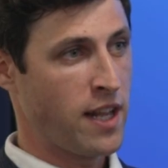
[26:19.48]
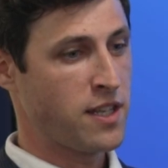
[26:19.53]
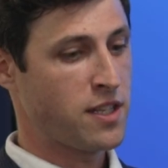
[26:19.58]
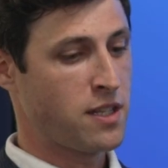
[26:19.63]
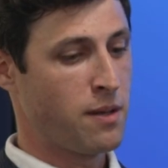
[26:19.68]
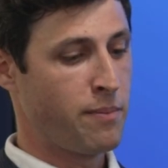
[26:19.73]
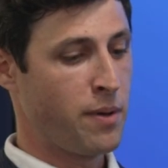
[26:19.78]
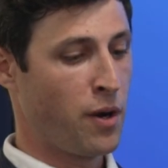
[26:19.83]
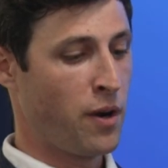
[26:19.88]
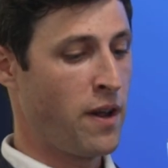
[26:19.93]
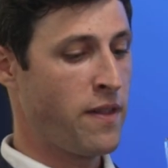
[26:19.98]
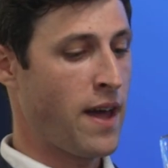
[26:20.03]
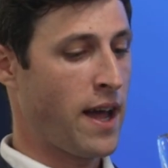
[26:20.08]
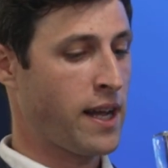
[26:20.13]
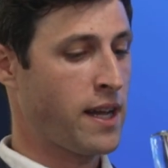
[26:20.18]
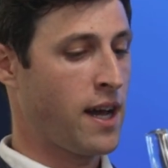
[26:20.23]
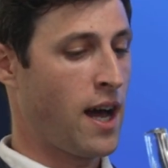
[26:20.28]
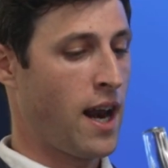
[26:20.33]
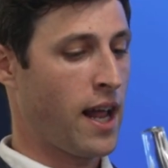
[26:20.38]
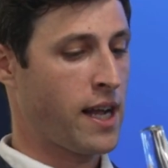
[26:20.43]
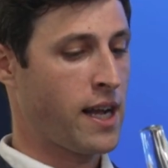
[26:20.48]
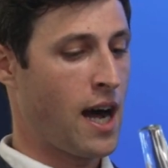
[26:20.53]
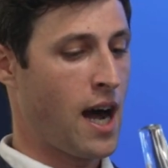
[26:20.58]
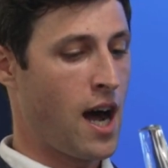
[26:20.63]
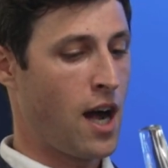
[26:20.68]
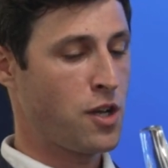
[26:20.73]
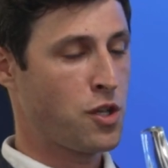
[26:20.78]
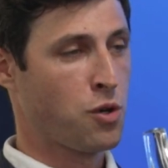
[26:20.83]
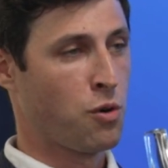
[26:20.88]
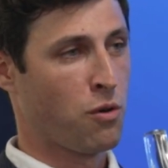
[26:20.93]
and stability that kind of
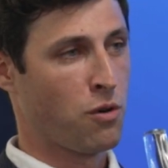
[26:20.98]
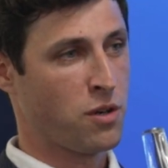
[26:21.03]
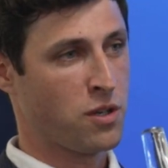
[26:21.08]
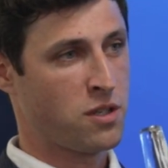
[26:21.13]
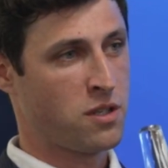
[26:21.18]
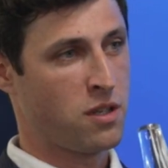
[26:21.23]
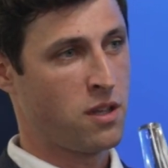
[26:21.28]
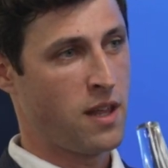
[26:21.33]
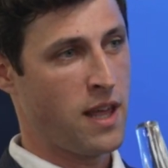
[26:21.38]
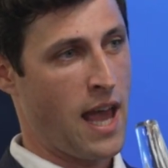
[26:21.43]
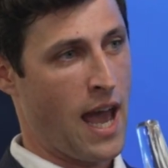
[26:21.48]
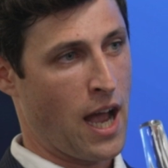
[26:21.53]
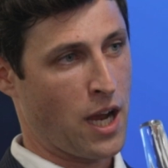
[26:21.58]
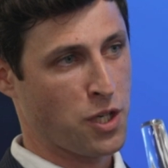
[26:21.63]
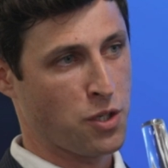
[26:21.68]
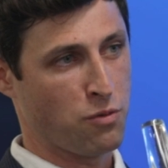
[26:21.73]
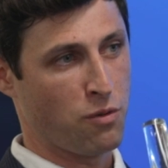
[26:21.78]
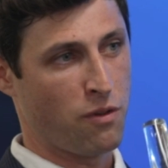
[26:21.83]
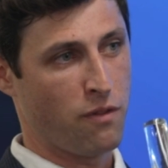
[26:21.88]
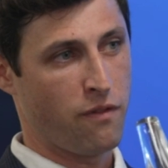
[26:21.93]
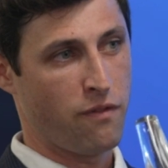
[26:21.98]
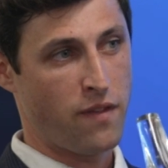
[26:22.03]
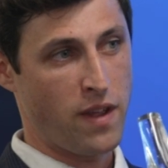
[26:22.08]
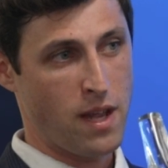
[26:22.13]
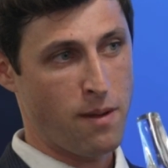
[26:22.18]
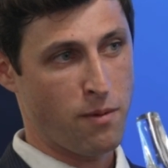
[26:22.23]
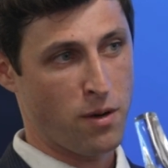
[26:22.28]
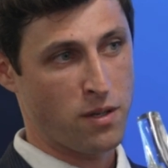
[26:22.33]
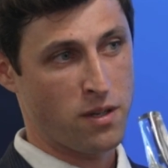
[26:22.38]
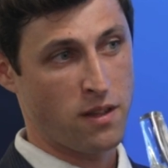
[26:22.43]
contours to the actual
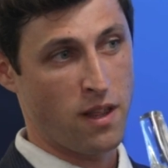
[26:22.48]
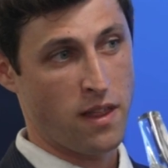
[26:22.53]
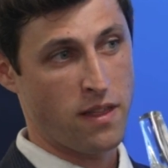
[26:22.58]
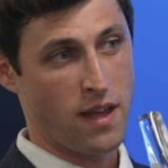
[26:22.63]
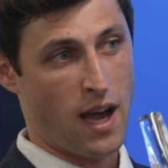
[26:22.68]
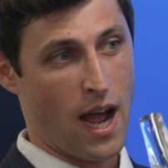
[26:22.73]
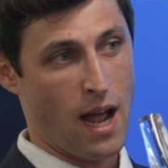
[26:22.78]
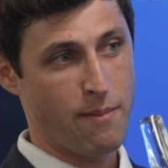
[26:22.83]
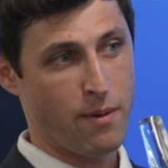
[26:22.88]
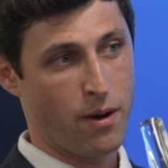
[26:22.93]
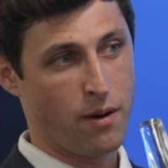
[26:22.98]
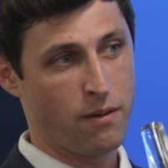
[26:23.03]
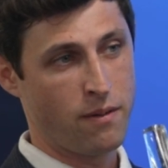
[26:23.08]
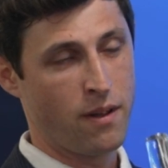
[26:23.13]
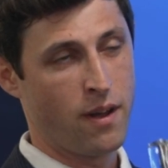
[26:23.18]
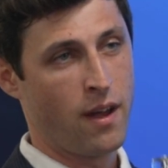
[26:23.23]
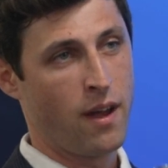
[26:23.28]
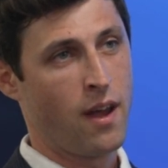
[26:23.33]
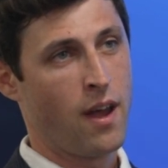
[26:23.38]
femur, to the thigh bone.